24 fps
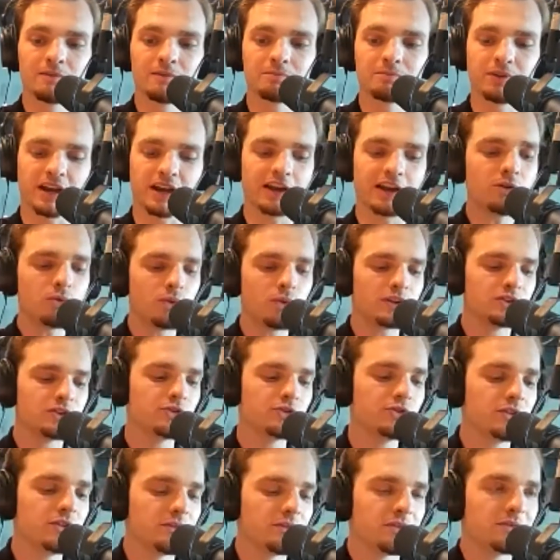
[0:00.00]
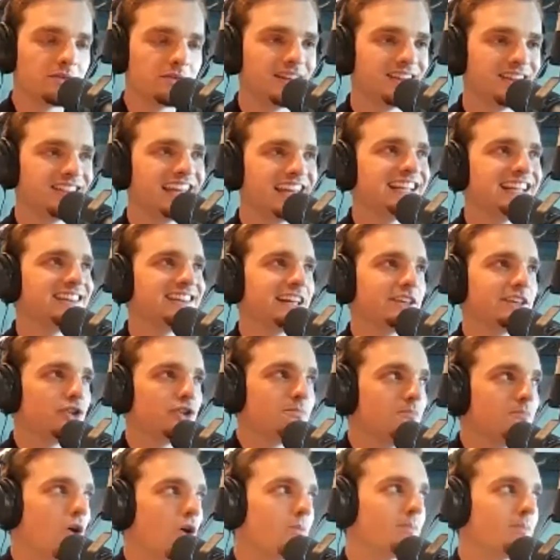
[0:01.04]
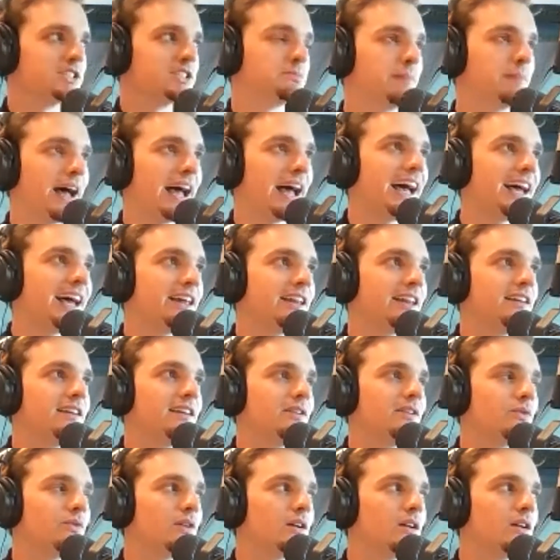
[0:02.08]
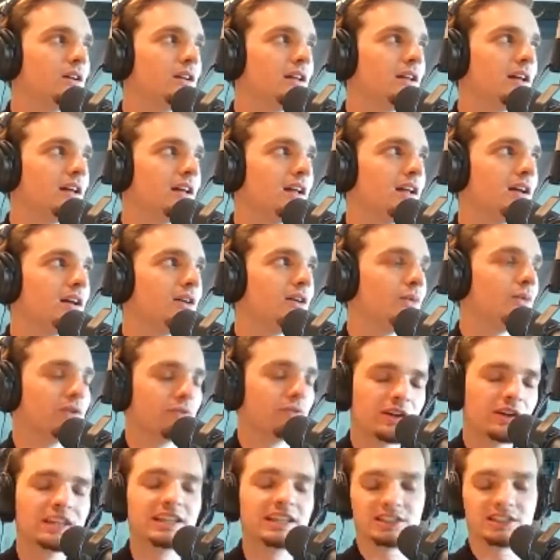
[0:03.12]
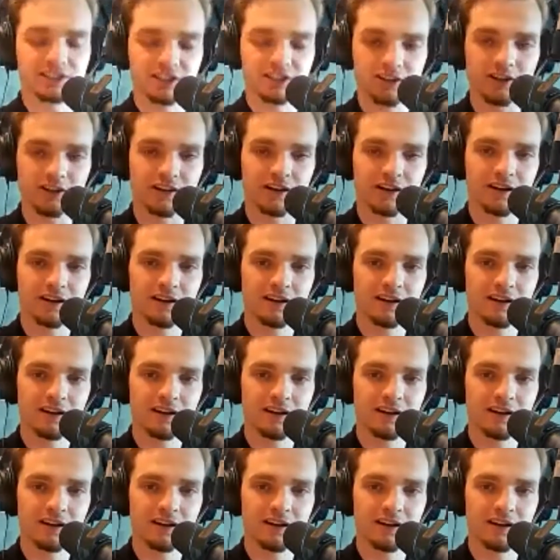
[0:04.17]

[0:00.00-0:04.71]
But I don't want you to be thinking that your moment's bad when really it's good.